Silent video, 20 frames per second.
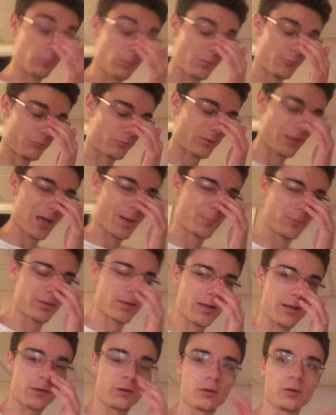wherever's going to happen
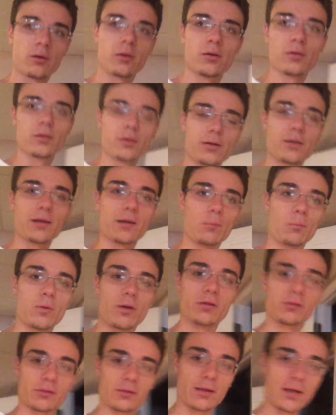there and
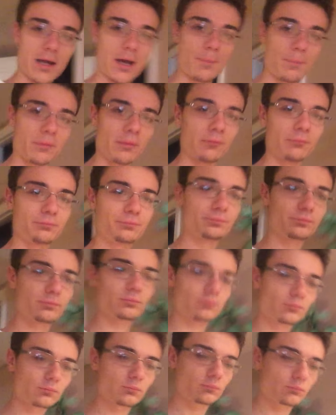when it's going to happen.
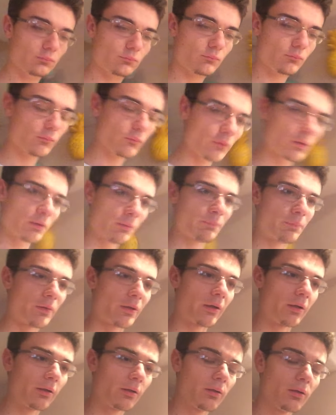
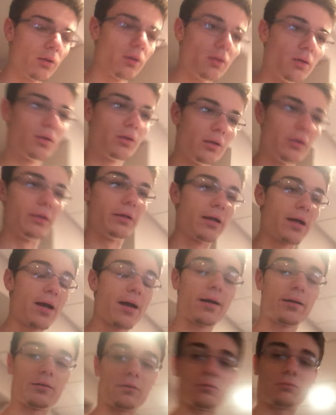But,
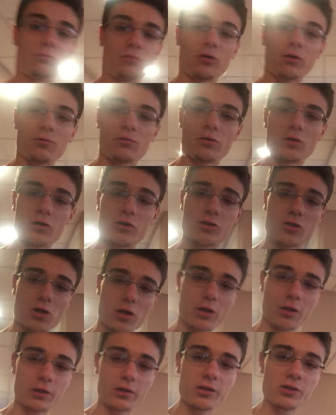yeah, it's just really, really
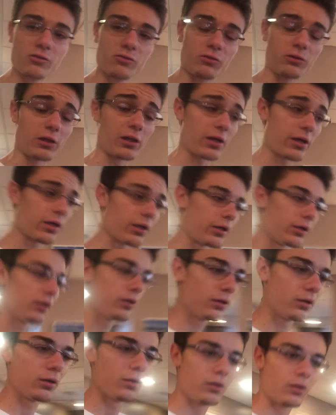shocking news today
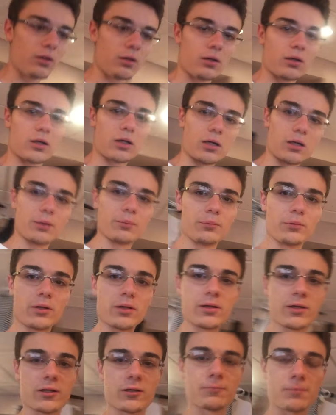
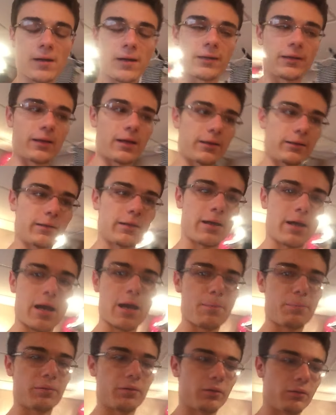didn't expect that to
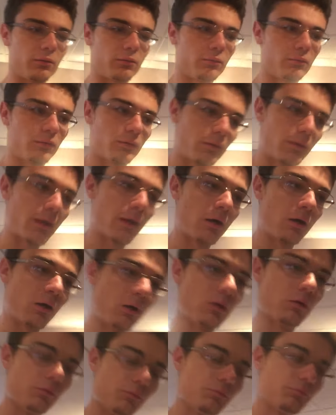happen at
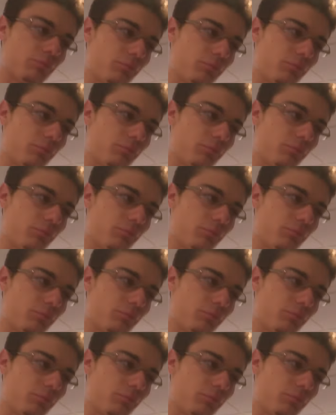all.